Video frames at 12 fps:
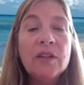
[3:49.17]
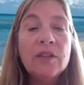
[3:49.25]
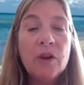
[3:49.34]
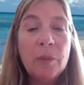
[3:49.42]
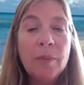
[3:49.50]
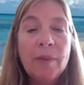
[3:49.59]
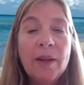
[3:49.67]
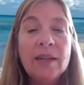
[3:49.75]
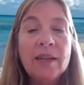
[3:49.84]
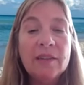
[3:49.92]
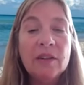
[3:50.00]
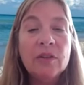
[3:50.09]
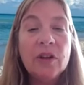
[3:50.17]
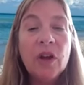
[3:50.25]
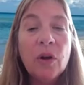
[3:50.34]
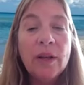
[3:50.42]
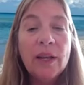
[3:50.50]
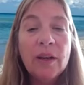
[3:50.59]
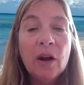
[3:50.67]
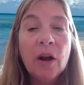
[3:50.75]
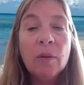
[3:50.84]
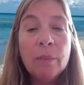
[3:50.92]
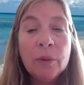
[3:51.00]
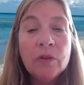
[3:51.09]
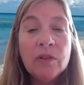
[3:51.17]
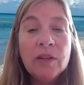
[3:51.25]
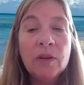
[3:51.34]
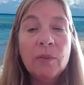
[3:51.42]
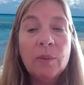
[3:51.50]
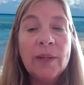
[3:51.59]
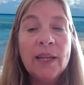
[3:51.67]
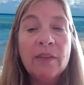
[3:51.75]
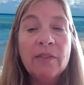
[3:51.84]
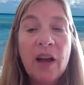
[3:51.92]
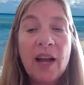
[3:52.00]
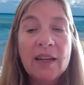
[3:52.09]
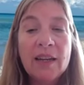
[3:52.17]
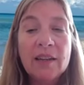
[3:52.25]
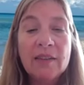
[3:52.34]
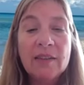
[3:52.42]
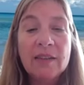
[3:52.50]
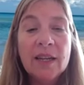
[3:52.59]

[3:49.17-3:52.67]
dopamine, and serotonin are boosted when we give kindness.